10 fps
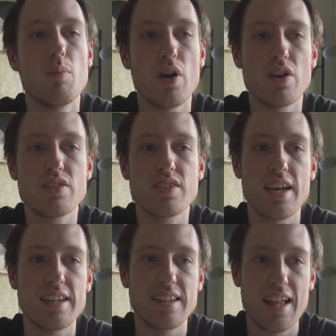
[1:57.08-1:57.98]
Bergkvist
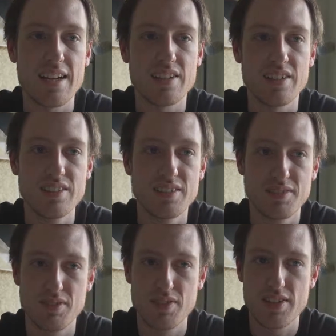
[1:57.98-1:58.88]
and Langner
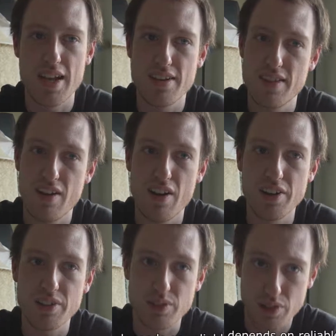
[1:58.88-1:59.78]
state in their
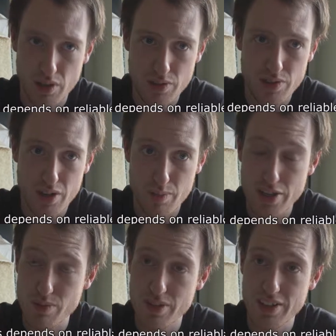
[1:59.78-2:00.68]
article, Construct
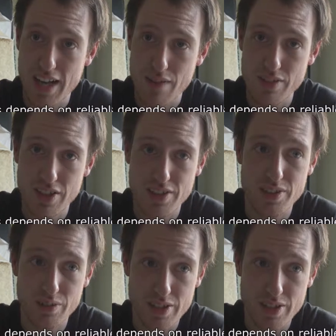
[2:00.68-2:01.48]
Measurement in Advertising